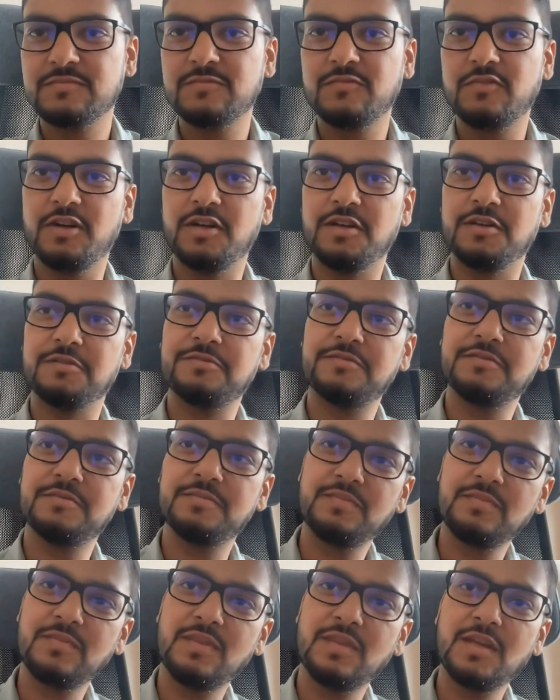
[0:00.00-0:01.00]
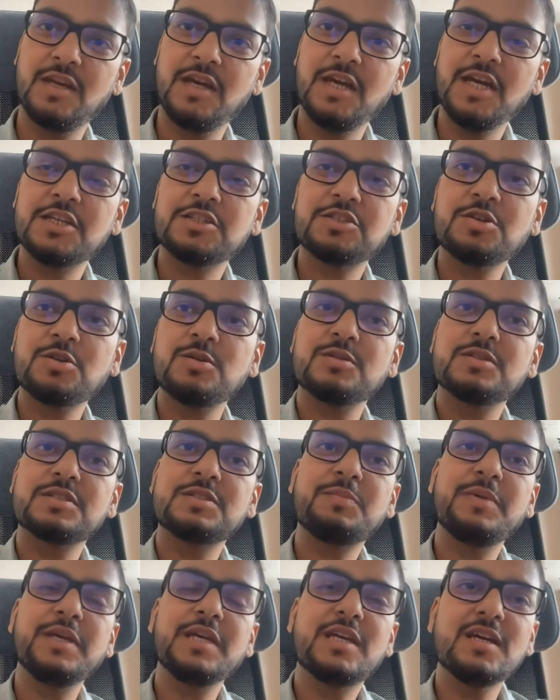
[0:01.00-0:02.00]
Fair enough. So
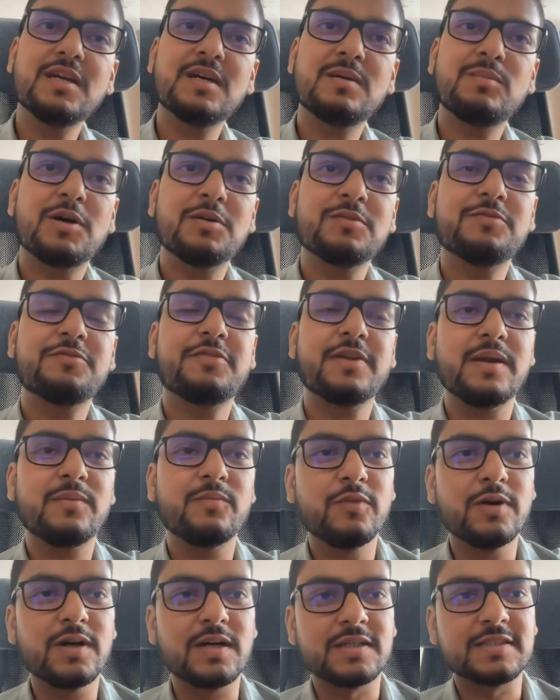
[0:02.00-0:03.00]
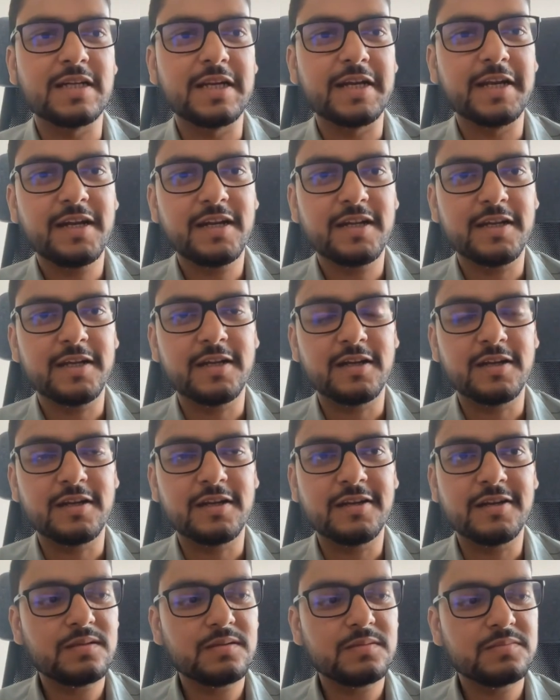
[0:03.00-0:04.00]
speaking about frameworks, right,
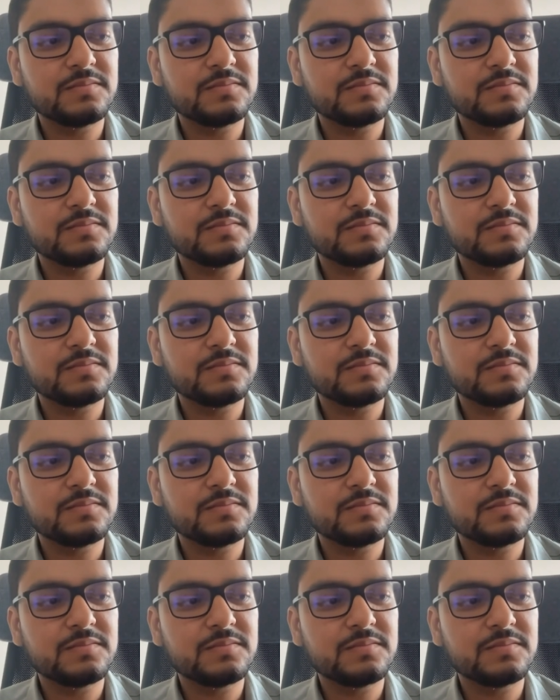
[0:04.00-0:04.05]
and